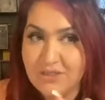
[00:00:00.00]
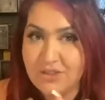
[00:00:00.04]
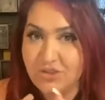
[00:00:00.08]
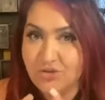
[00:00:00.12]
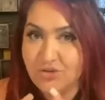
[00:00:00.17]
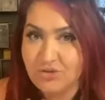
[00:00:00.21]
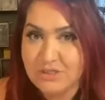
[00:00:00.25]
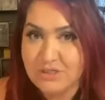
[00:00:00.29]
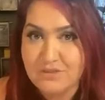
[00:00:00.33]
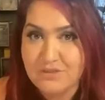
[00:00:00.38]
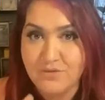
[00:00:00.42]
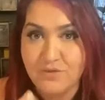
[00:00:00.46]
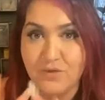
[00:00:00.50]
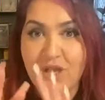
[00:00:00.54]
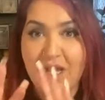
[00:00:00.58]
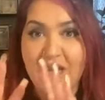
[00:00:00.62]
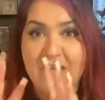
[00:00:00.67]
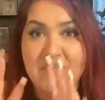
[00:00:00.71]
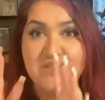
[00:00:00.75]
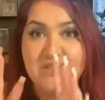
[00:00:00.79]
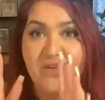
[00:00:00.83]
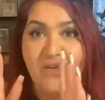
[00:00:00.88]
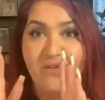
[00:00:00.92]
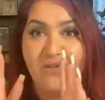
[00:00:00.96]
is stressful
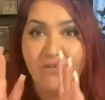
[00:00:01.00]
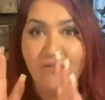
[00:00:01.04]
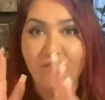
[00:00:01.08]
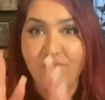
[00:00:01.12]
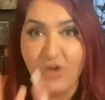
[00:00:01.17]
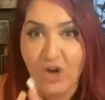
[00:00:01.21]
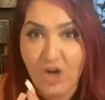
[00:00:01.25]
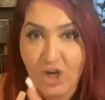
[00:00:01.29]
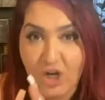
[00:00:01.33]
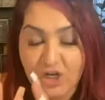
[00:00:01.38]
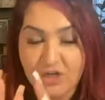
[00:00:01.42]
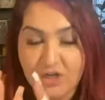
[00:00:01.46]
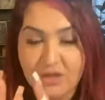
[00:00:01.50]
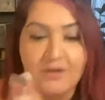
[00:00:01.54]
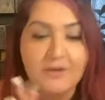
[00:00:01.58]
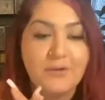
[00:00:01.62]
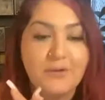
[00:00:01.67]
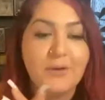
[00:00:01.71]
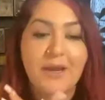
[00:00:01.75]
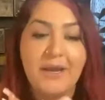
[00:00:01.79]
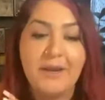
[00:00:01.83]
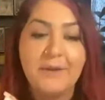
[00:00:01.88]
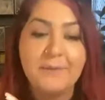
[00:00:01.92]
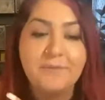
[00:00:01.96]
as fuck.
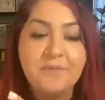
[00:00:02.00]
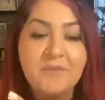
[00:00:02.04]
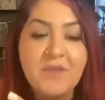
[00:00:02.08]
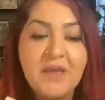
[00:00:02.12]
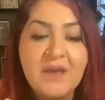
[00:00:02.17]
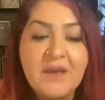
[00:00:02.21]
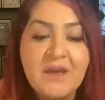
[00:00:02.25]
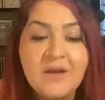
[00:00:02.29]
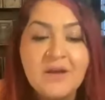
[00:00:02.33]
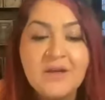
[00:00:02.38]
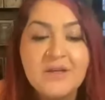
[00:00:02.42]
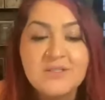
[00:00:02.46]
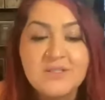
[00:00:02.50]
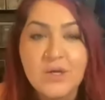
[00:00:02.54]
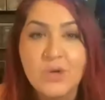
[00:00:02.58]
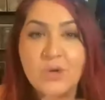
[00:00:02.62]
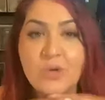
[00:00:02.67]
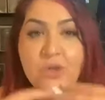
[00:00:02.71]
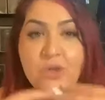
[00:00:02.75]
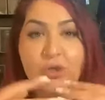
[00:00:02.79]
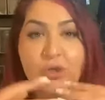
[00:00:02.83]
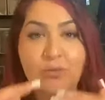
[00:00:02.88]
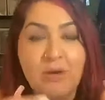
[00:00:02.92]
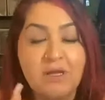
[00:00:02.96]
Okay.
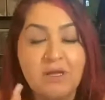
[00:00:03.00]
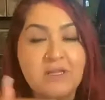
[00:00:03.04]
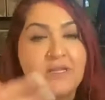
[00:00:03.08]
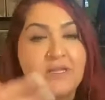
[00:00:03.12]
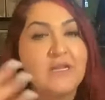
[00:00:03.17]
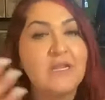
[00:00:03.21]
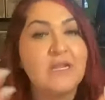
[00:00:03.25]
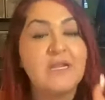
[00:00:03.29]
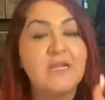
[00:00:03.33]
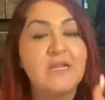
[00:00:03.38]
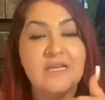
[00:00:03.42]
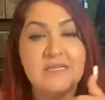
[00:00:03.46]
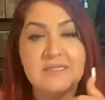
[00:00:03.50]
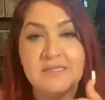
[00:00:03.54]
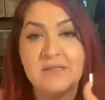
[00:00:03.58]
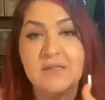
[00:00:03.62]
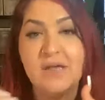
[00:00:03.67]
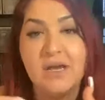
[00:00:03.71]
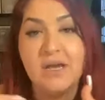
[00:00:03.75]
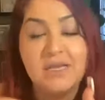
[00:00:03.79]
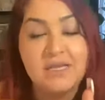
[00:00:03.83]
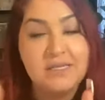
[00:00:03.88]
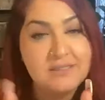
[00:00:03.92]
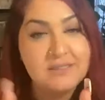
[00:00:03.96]
So eumelanin is a
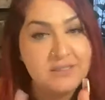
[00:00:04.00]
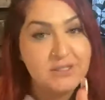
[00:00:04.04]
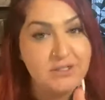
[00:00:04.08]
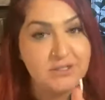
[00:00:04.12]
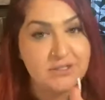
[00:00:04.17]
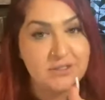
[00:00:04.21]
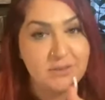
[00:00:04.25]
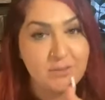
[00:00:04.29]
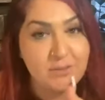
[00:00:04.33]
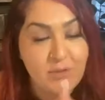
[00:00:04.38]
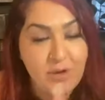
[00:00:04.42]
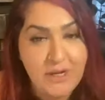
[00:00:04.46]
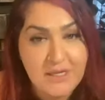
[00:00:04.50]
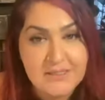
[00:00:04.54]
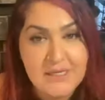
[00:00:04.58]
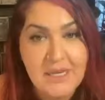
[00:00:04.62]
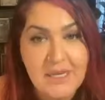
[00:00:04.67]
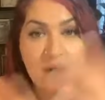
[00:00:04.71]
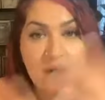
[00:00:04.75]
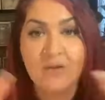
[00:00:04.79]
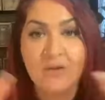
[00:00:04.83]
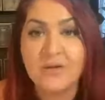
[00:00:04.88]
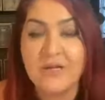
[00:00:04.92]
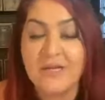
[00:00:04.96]
lot easier to break
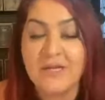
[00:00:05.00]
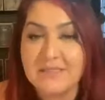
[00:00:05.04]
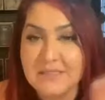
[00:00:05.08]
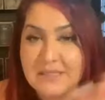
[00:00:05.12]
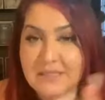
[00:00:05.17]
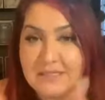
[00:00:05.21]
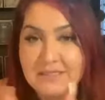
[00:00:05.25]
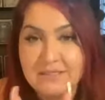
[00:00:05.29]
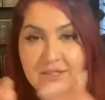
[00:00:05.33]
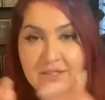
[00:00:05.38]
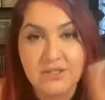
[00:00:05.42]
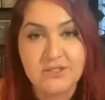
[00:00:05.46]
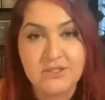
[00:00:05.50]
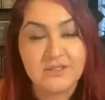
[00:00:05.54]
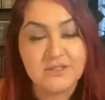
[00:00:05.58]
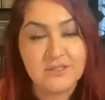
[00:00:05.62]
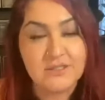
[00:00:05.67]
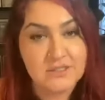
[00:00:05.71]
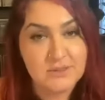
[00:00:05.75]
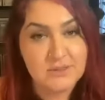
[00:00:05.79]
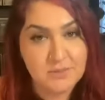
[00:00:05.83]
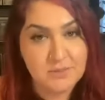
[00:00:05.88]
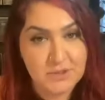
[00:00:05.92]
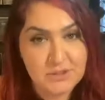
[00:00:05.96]
down. It's easier to
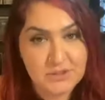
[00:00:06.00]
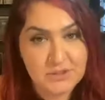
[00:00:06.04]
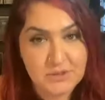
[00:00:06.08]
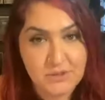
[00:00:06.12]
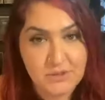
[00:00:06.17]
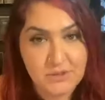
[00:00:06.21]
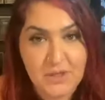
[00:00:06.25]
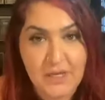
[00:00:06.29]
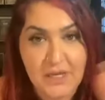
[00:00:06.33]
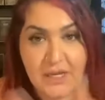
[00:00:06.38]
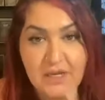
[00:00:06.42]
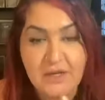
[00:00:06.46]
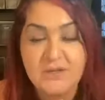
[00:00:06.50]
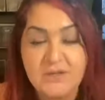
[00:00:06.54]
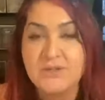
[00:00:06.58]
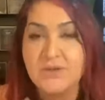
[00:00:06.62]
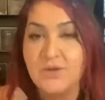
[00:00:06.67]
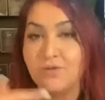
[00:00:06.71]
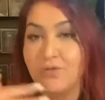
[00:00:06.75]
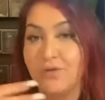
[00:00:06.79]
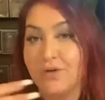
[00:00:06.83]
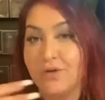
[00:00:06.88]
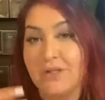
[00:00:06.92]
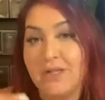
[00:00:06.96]
disperse through the hair.
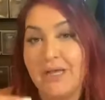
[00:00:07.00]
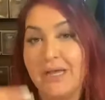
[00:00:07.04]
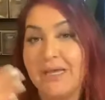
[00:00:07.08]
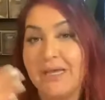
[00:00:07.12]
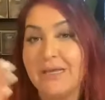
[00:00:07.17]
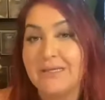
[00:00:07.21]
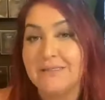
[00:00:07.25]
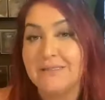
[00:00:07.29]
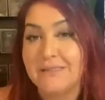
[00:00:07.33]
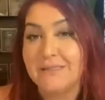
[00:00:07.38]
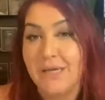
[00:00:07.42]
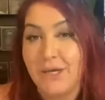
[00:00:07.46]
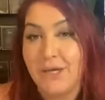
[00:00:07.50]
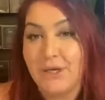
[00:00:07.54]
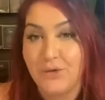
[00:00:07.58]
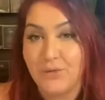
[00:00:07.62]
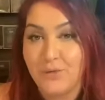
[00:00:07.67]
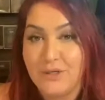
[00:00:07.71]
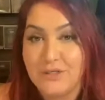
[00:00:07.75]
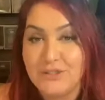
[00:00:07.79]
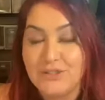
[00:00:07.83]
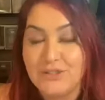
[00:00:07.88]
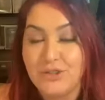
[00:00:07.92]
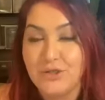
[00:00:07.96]
So if a client is higher
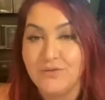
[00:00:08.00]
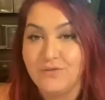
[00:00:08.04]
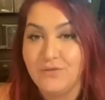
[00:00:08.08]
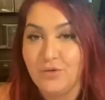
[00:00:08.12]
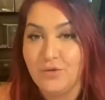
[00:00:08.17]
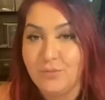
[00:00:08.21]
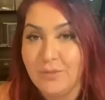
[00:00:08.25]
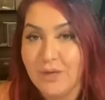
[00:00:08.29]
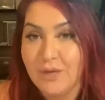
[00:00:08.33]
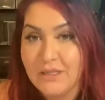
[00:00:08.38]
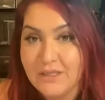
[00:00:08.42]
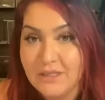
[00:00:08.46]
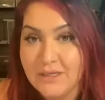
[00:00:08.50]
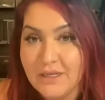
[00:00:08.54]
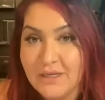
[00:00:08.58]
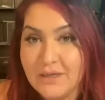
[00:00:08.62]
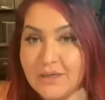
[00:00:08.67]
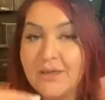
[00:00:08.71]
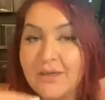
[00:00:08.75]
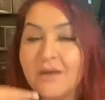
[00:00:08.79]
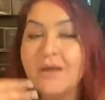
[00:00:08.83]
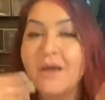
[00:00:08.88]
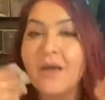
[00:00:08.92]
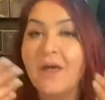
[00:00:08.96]
ratio of eumelanin,
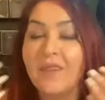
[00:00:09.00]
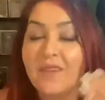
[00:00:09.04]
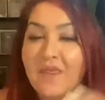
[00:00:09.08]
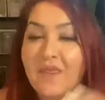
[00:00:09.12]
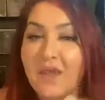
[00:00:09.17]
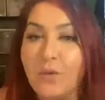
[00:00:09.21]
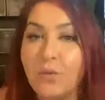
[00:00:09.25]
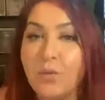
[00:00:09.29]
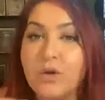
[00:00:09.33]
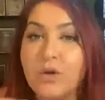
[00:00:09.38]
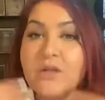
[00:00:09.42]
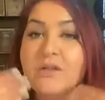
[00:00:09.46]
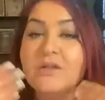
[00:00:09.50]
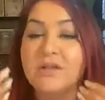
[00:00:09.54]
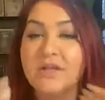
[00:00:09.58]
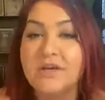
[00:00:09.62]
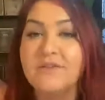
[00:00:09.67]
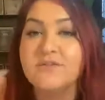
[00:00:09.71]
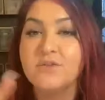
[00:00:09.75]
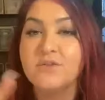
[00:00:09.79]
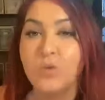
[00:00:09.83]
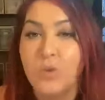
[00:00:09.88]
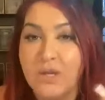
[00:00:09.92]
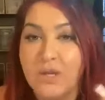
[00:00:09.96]
they will
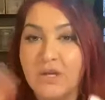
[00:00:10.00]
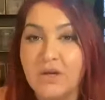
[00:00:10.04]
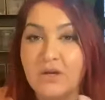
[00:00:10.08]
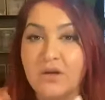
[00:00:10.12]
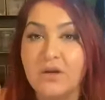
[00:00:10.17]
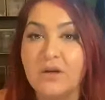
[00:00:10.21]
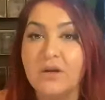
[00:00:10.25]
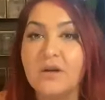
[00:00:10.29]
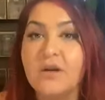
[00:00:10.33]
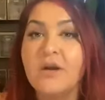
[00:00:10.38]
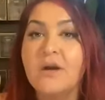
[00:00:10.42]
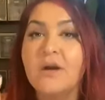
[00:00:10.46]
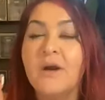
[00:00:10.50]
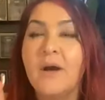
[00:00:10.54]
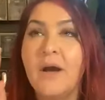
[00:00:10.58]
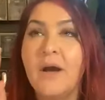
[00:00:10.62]
lift quicker